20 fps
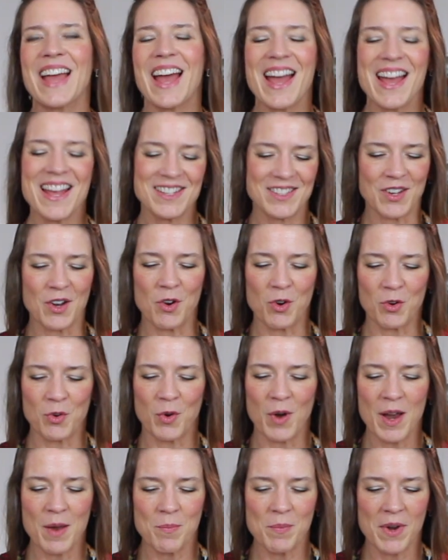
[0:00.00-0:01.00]
guys, our
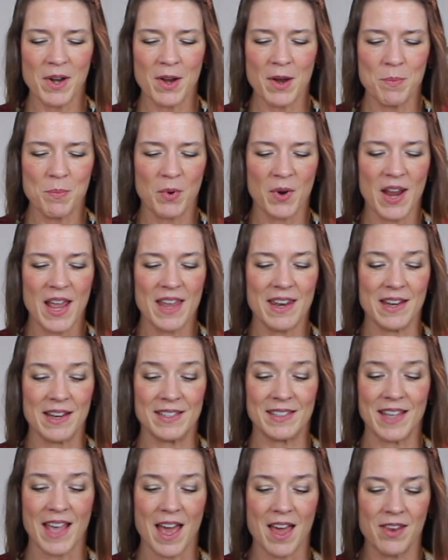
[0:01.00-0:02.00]
cranberry bread
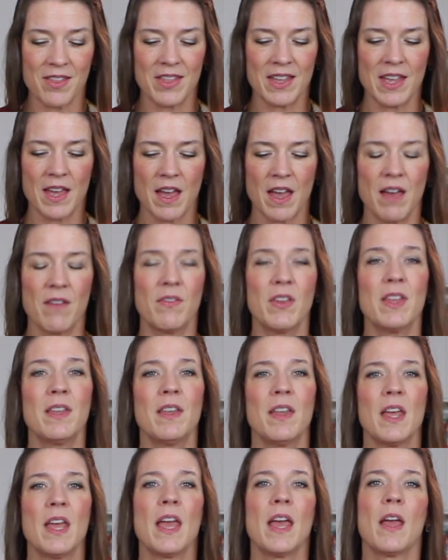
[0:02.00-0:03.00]
is out of the
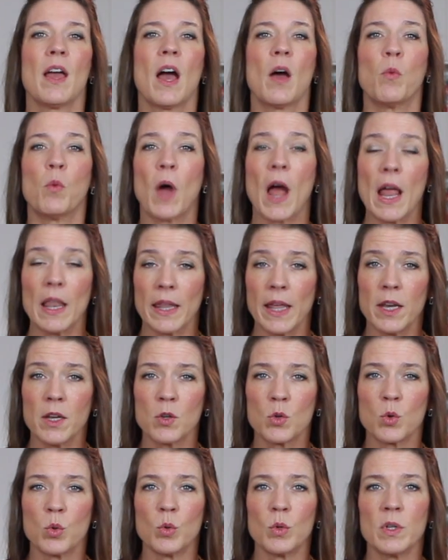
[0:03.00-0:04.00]
oven. I let
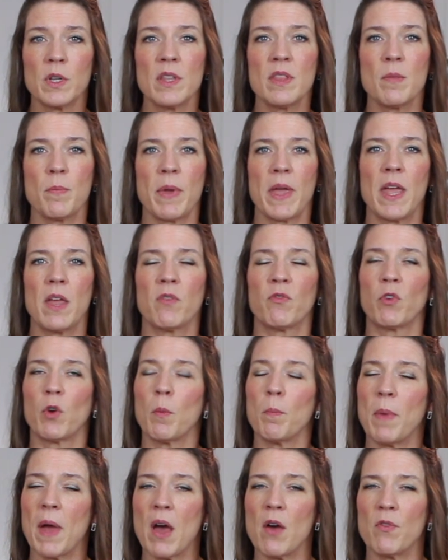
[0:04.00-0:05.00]
it cool in the pan for
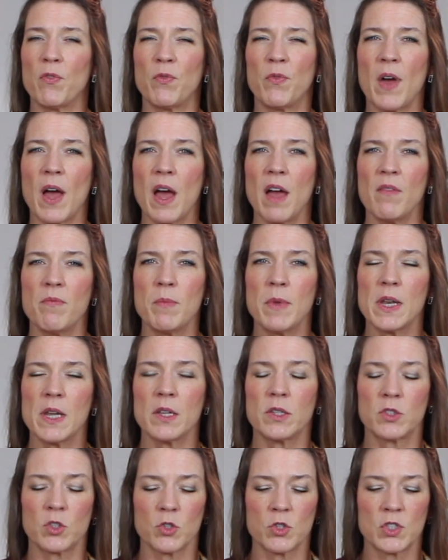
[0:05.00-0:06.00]
about 5
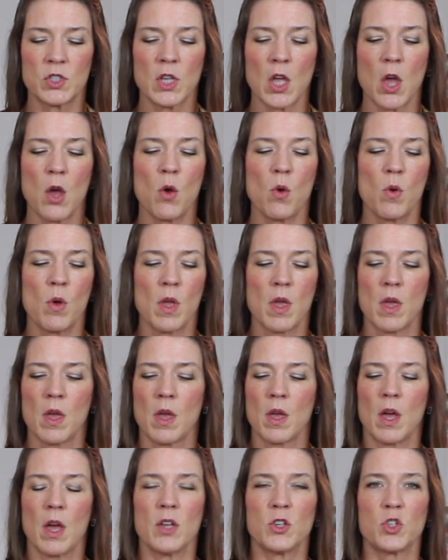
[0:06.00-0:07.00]
minutes or so.
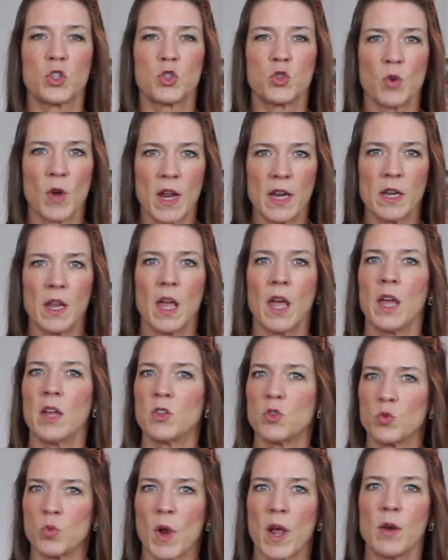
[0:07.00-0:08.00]
A straight
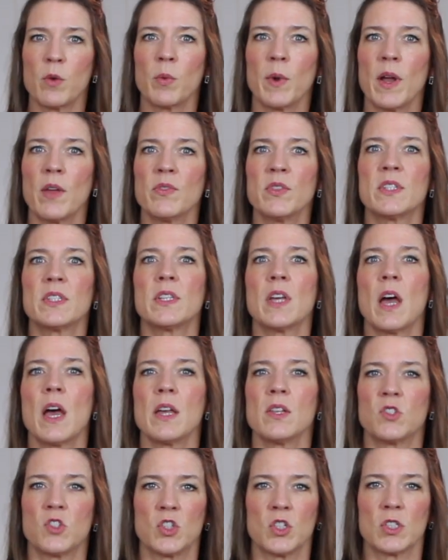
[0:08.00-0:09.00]
edge right around the
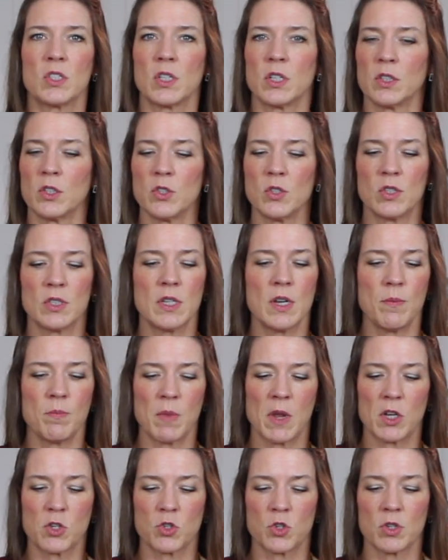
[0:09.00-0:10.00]
sides just to loosen it,
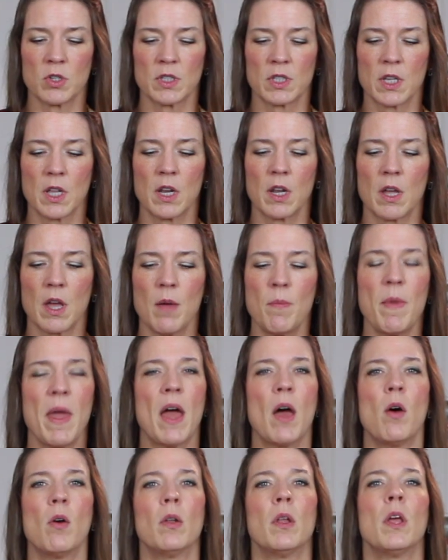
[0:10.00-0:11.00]
make sure it's gonna come
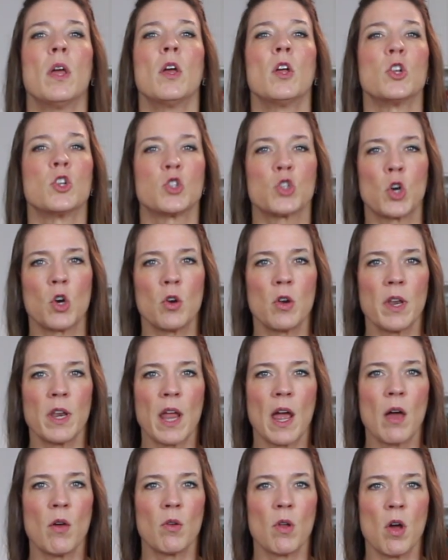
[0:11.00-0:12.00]
out. Turn it
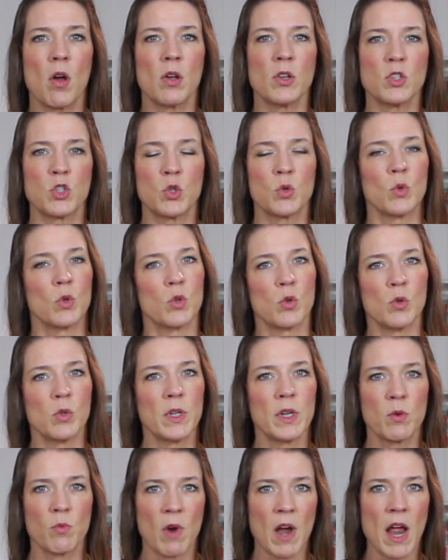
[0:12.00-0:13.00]
out onto a
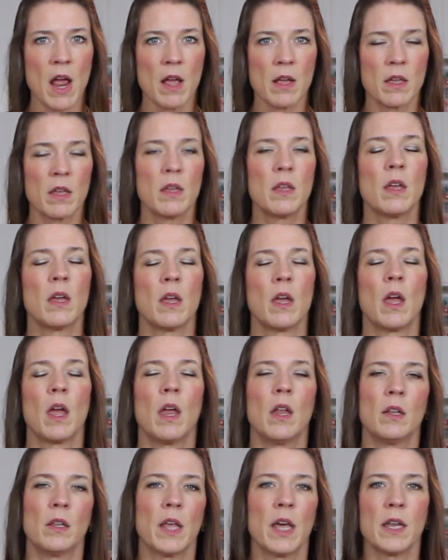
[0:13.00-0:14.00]
cooling rack
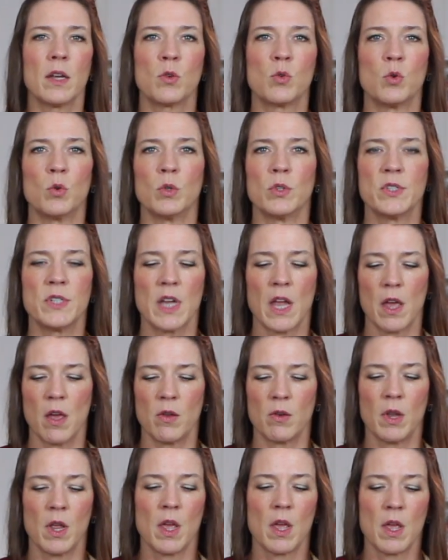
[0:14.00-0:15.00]
and let it cool
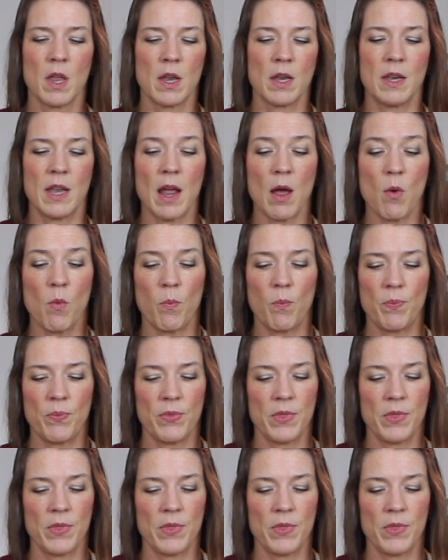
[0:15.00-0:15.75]
down. Now,